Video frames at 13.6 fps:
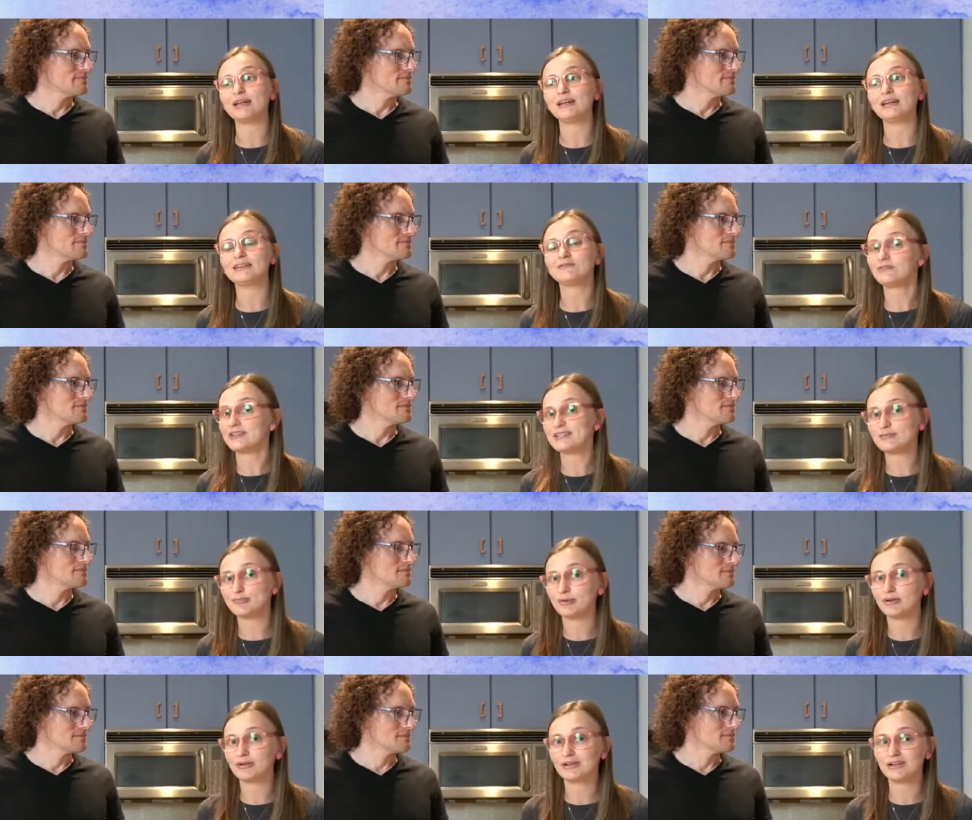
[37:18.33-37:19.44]
Speaker 1: and
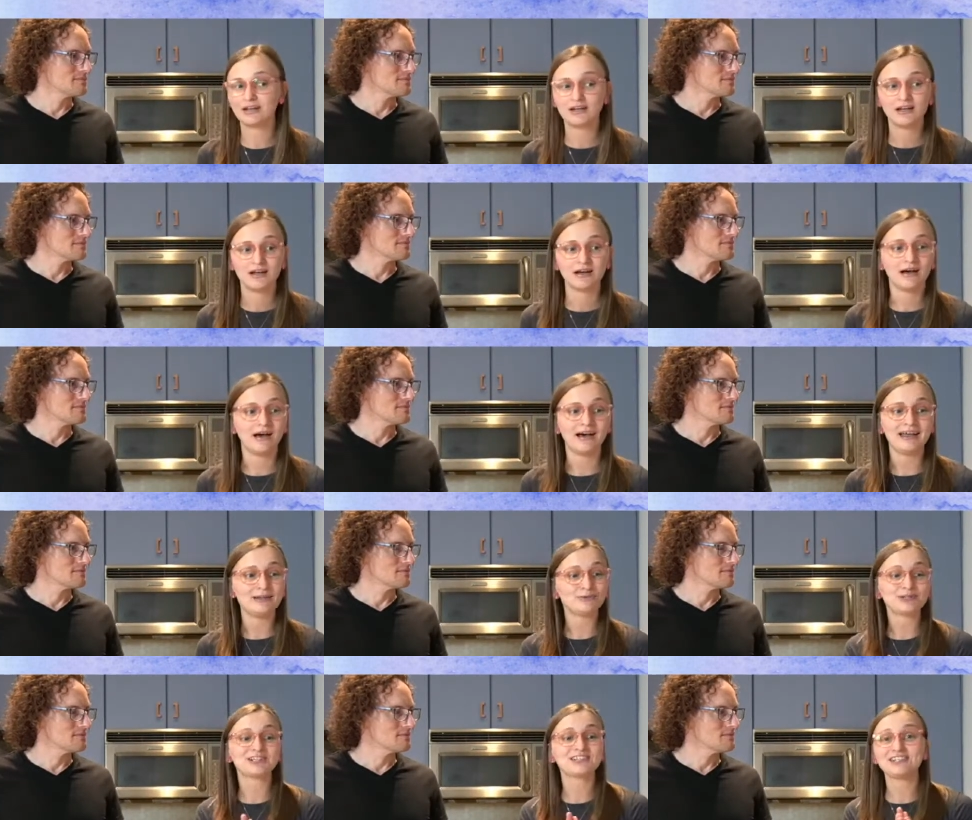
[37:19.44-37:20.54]
Facebook. Uh, and
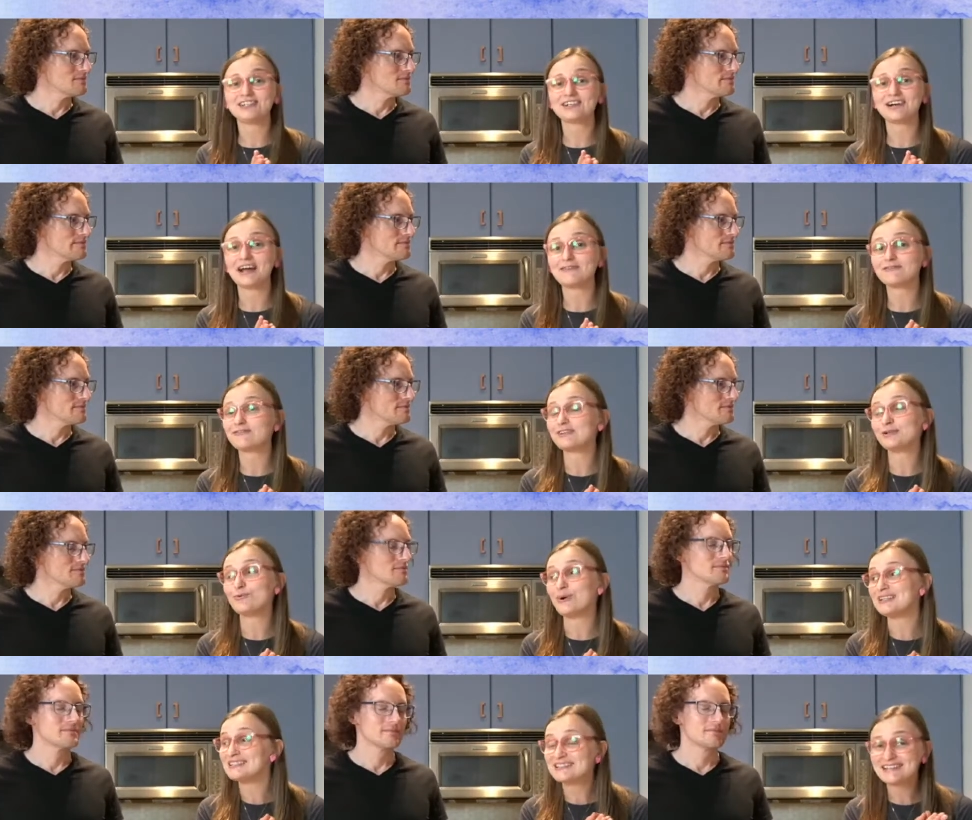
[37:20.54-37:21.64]
we're here every
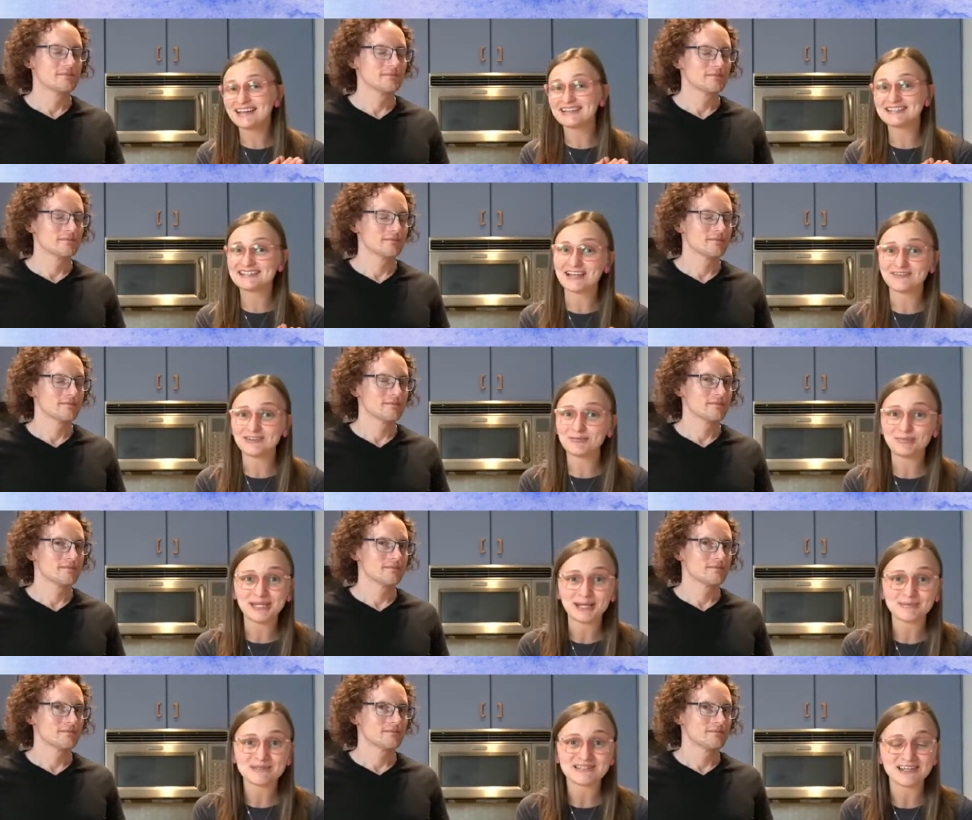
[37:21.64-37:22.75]
Wednesday at 7
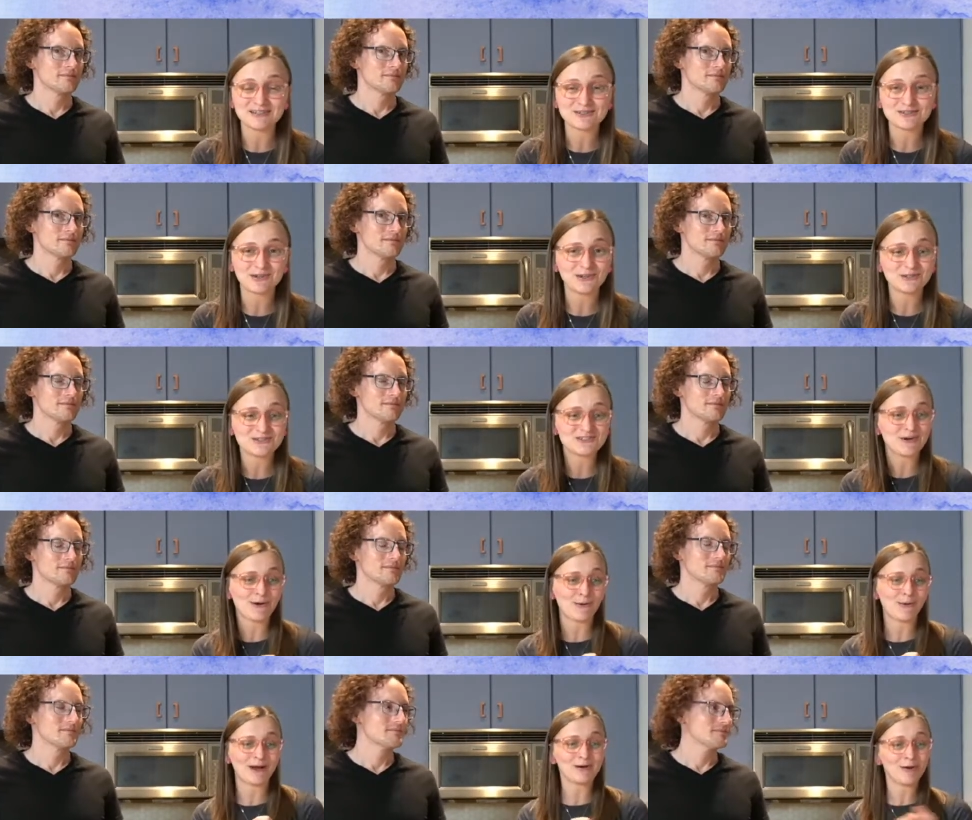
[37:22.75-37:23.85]
p.m. Central.
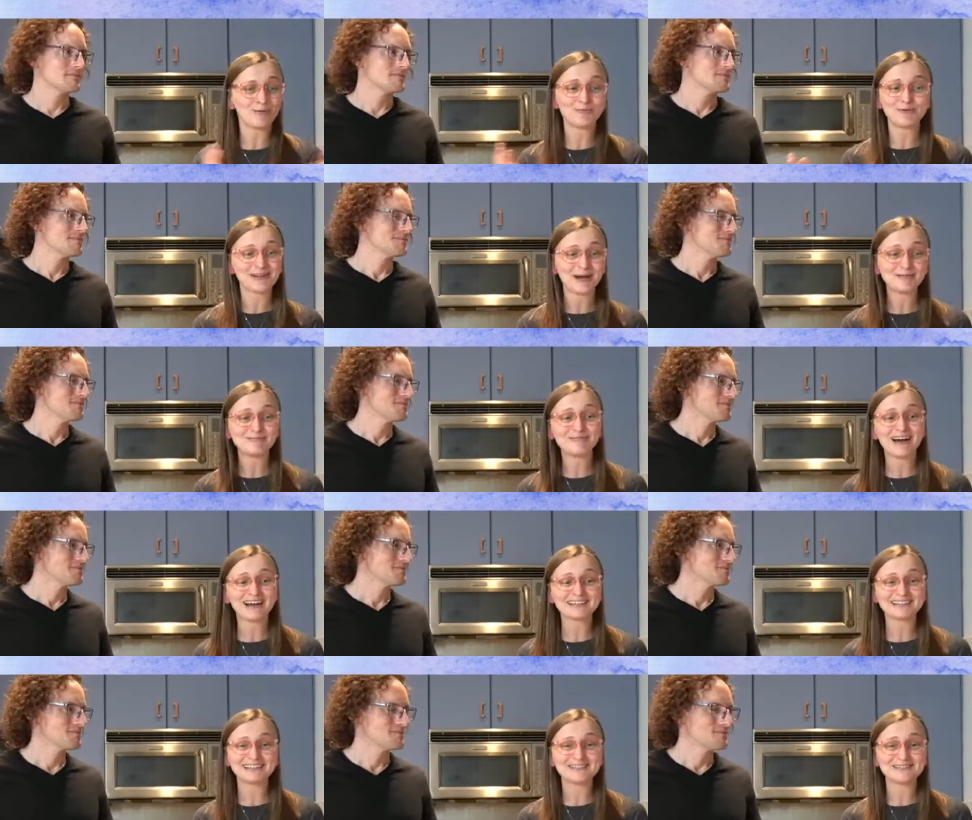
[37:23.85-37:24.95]
So I hope you come back.
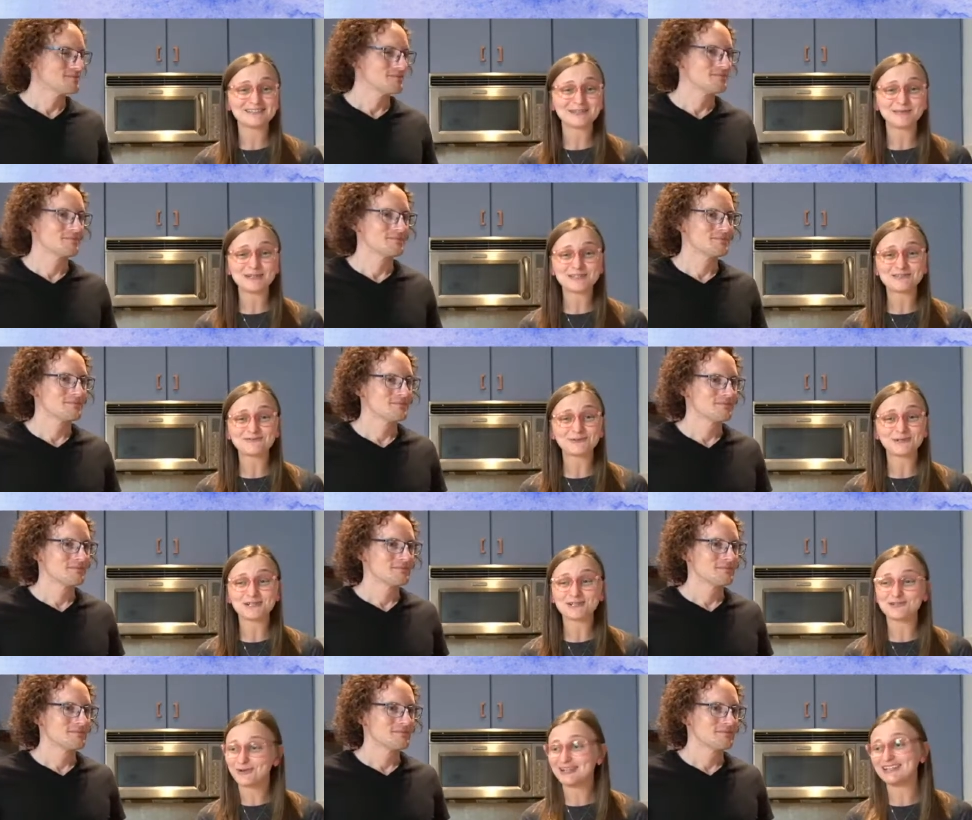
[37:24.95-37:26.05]
Thank you so much for
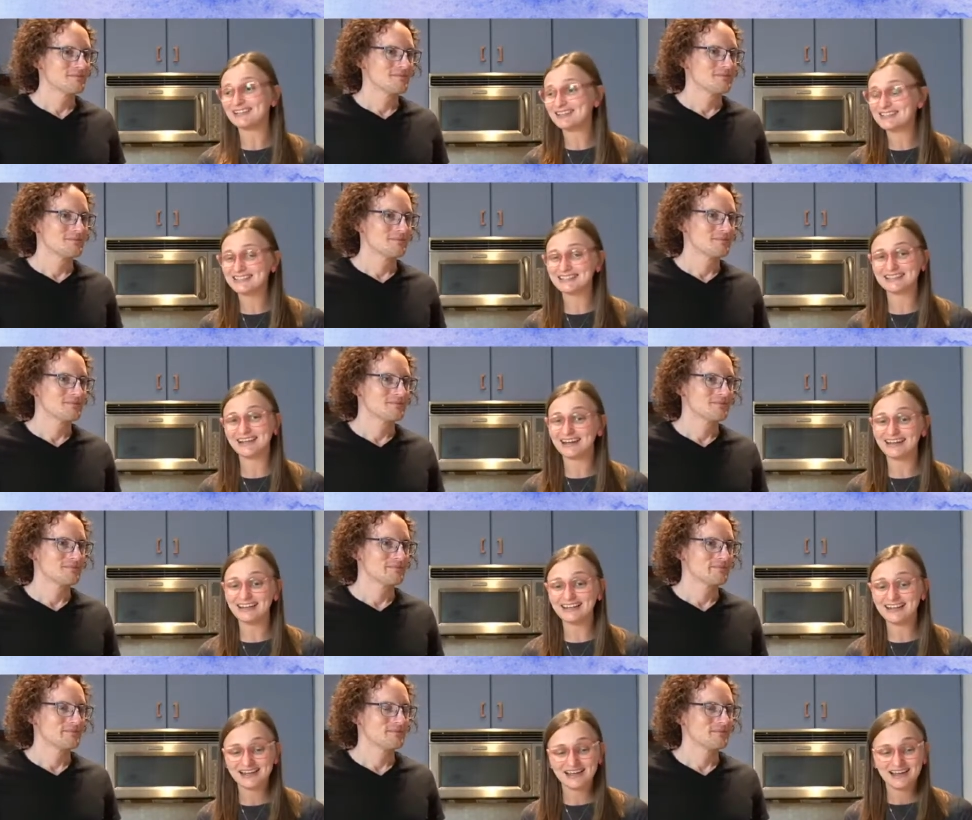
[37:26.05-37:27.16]
joining us tonight.
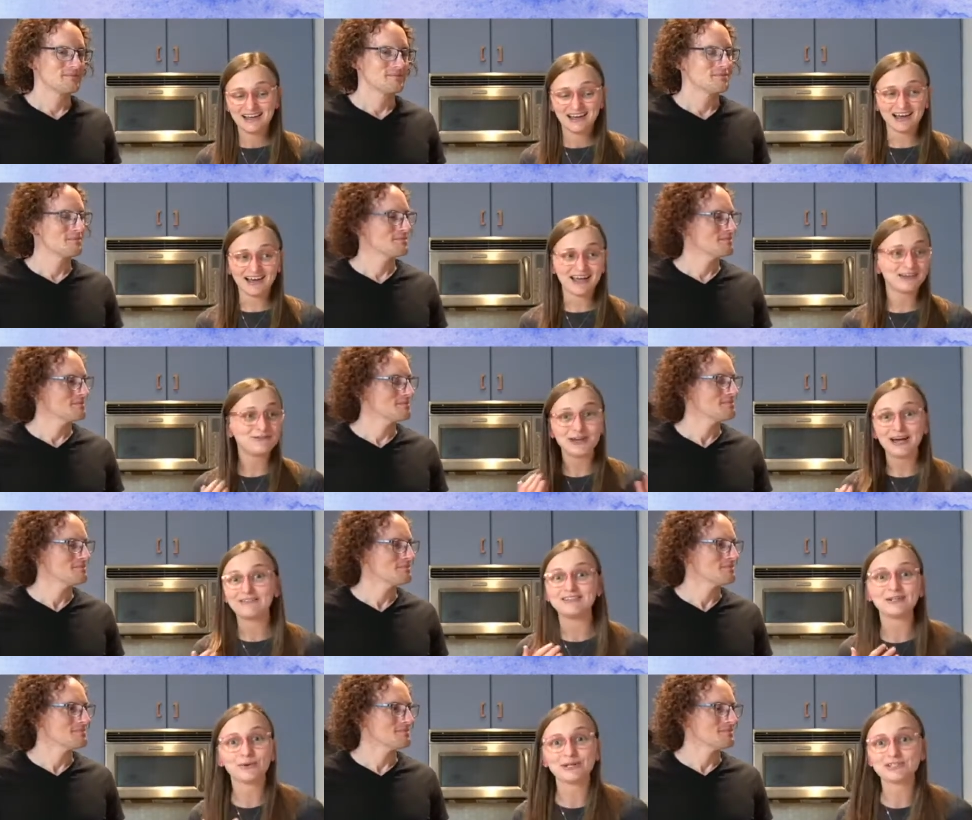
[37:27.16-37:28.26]
Uh, if you have
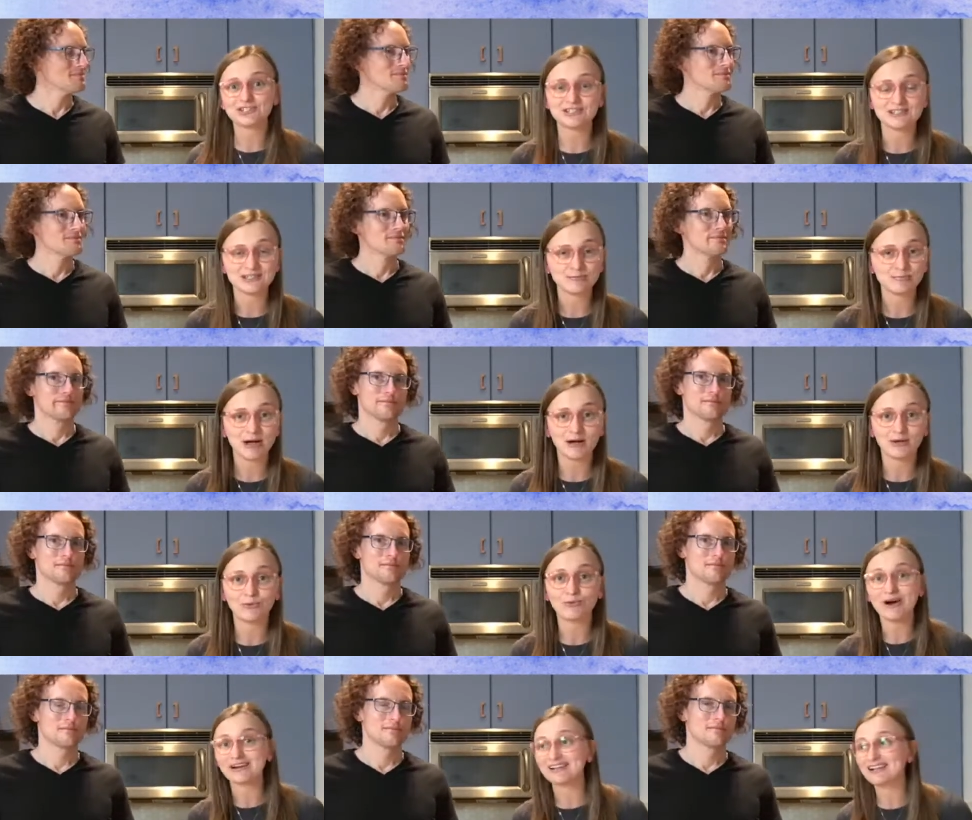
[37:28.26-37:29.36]
any questions about
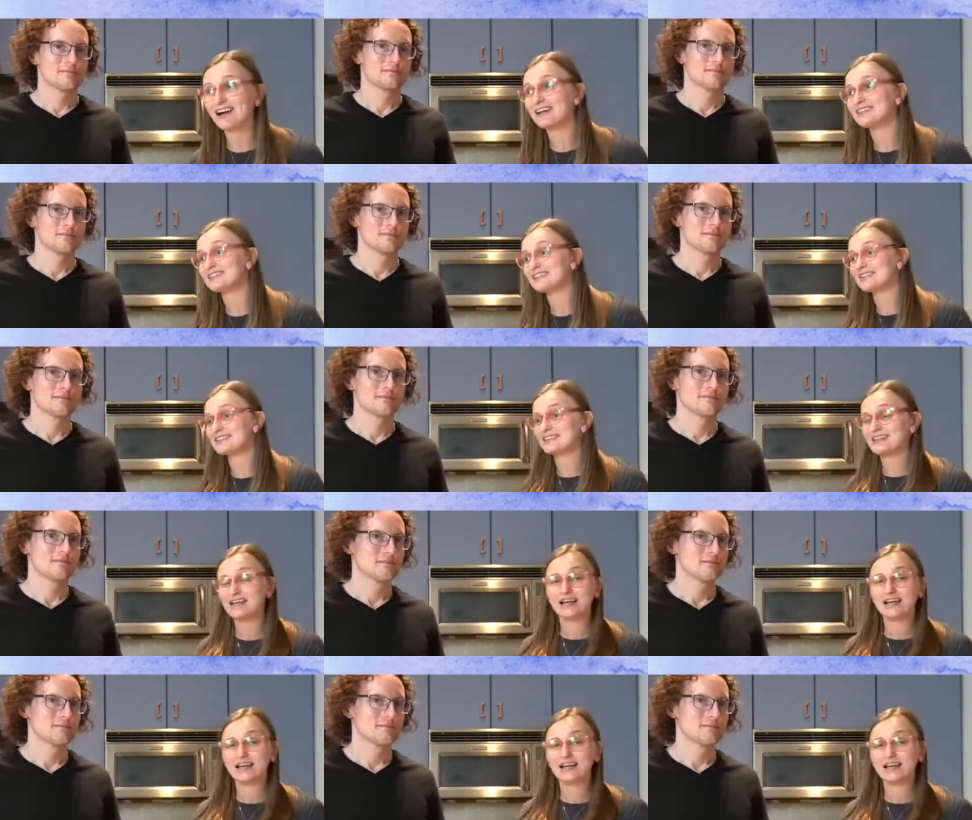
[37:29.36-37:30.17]
watercolors,